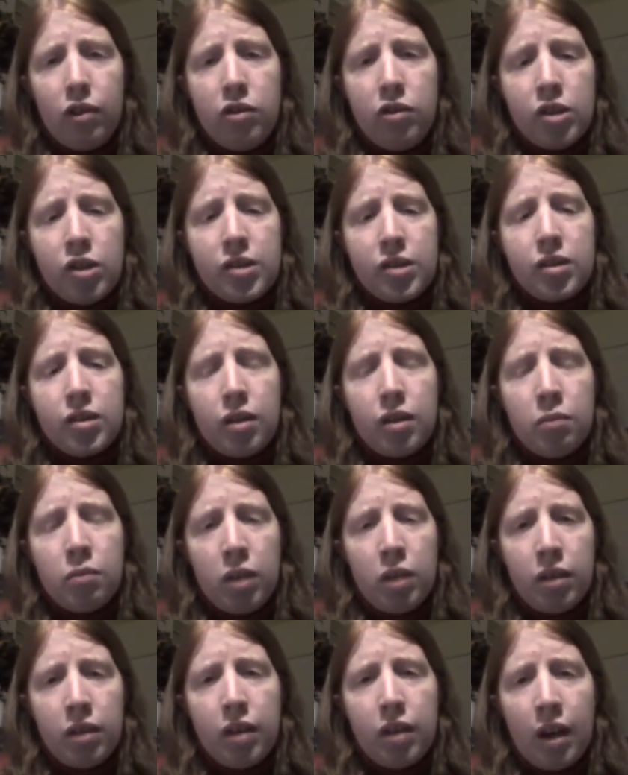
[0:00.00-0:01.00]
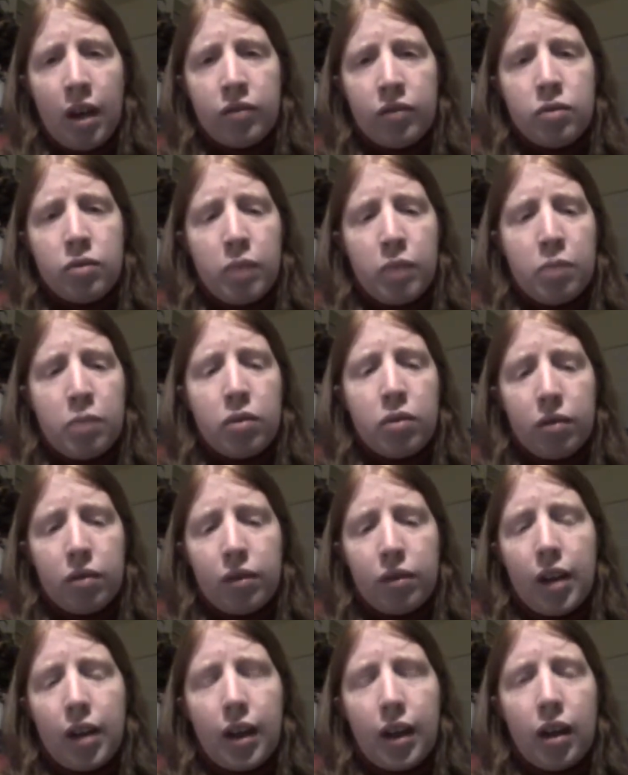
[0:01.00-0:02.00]
just a month after my
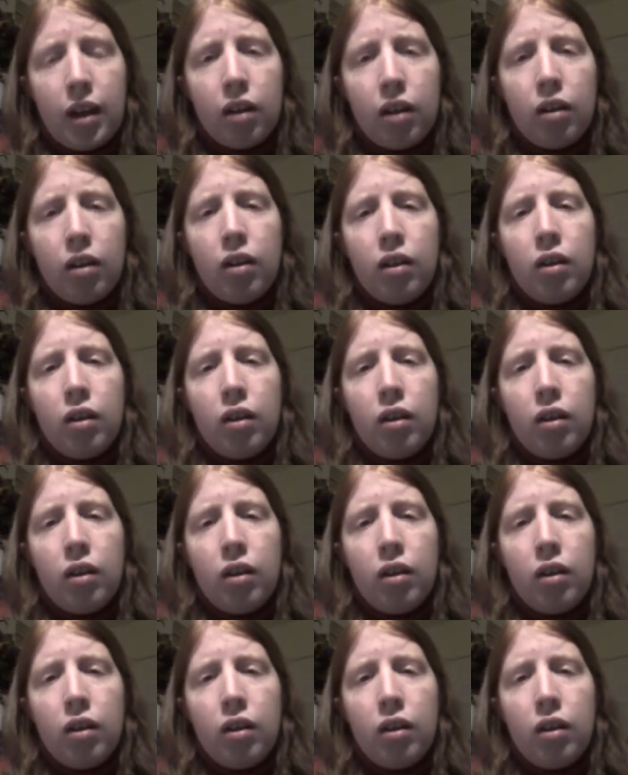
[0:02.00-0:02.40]
birthday,